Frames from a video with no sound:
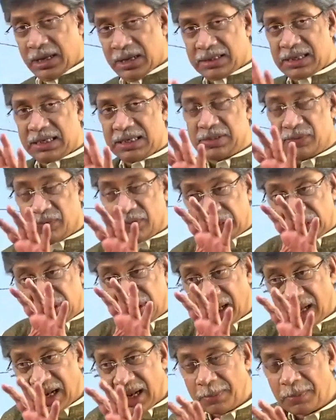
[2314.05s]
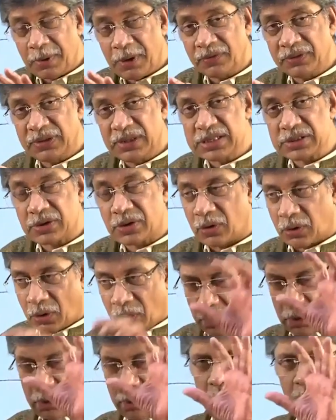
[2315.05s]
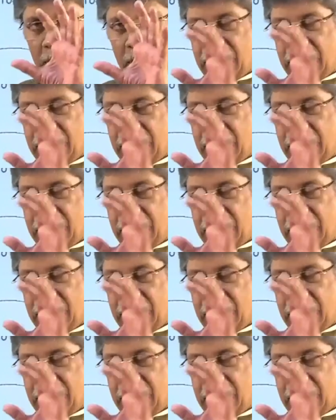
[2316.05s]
that is with the help of this claw,